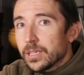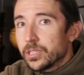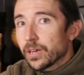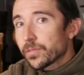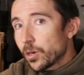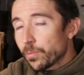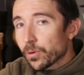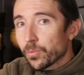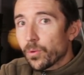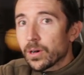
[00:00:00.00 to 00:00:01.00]
Jeff
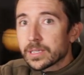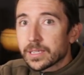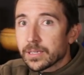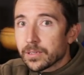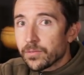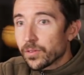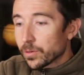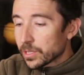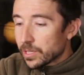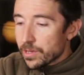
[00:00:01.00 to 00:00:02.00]
Cooper wanted
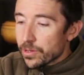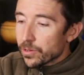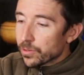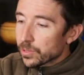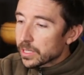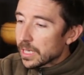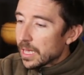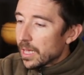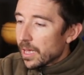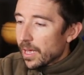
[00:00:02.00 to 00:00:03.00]
folks to use
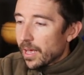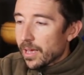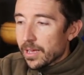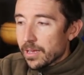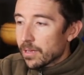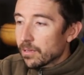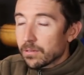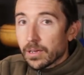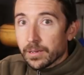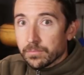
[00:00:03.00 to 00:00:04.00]
a,
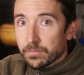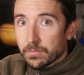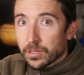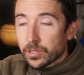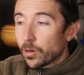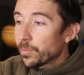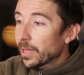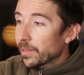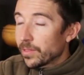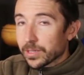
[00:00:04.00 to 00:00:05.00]
a, a scope
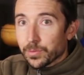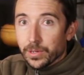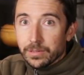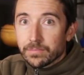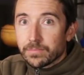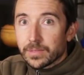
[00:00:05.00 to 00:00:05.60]
like this one.